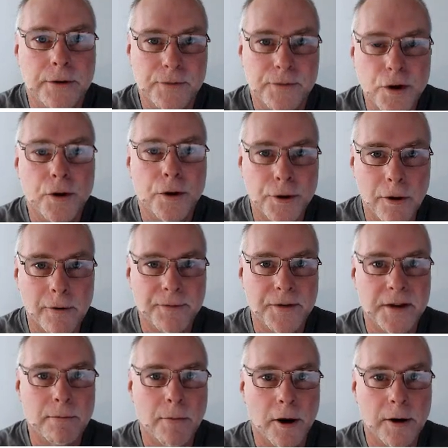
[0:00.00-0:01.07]
You've turned off
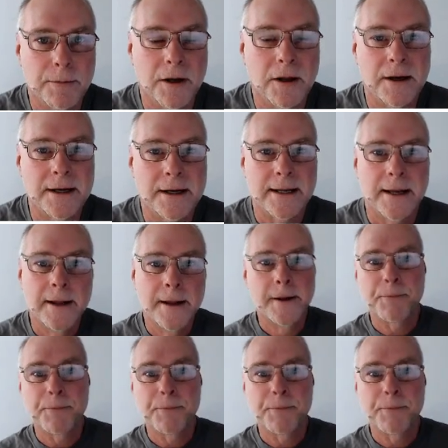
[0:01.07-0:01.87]
the immobiliser.